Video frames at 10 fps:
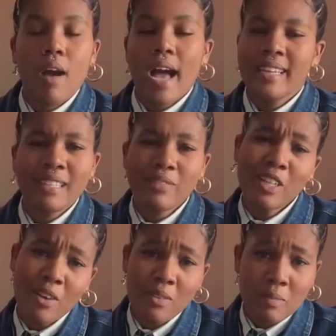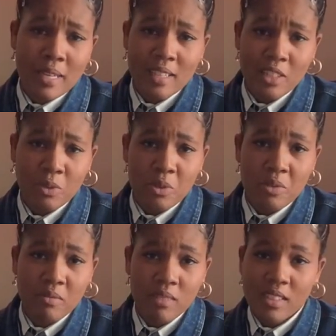I didn't even know I was bisexual
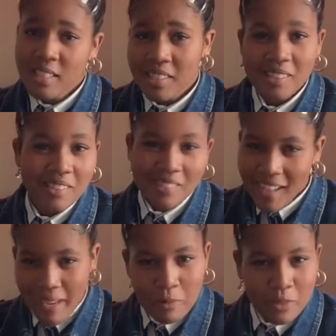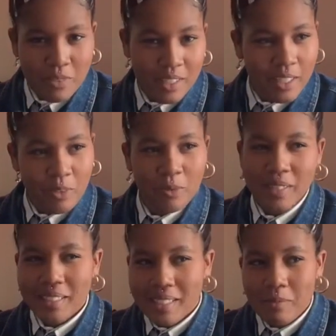until I moved here,
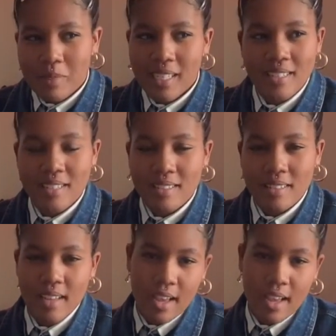really, because